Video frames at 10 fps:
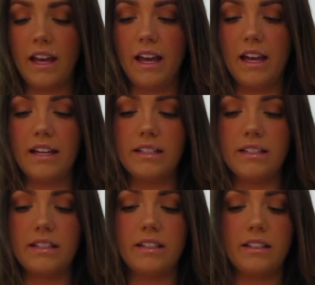And
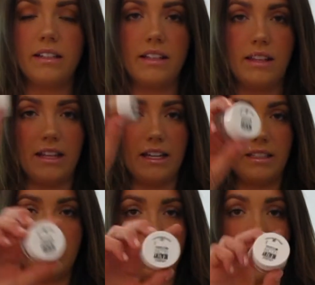
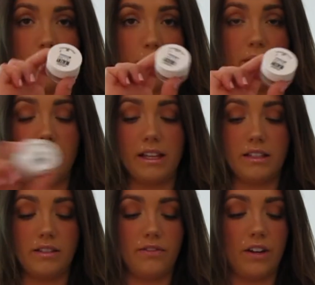this I really like
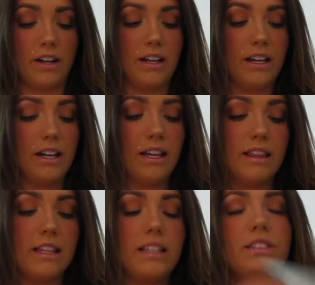so far.
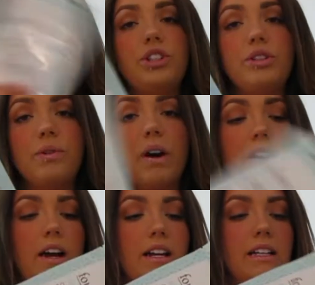These two are
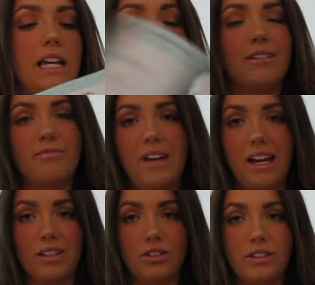kind of like
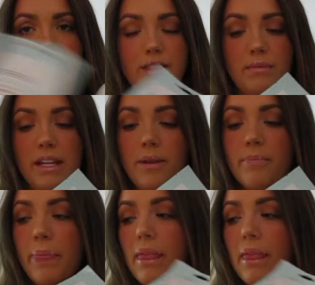extras to me.